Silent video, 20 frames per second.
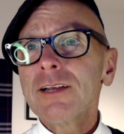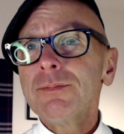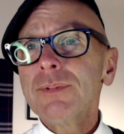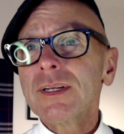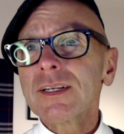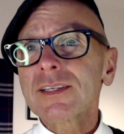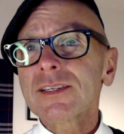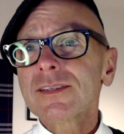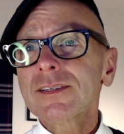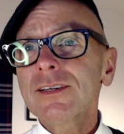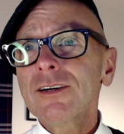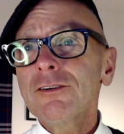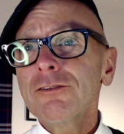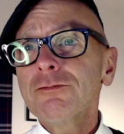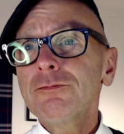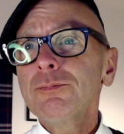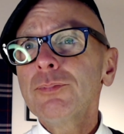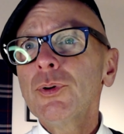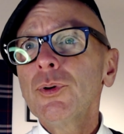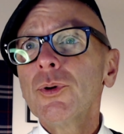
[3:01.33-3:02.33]
been a self
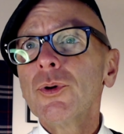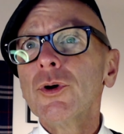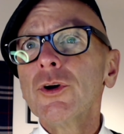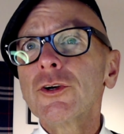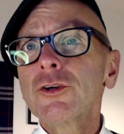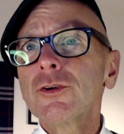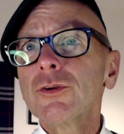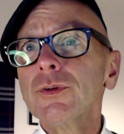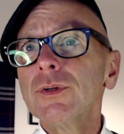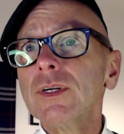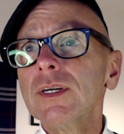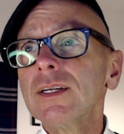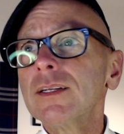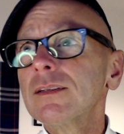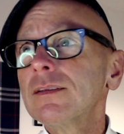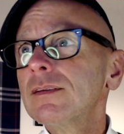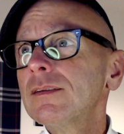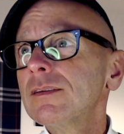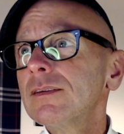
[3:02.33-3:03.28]
portrait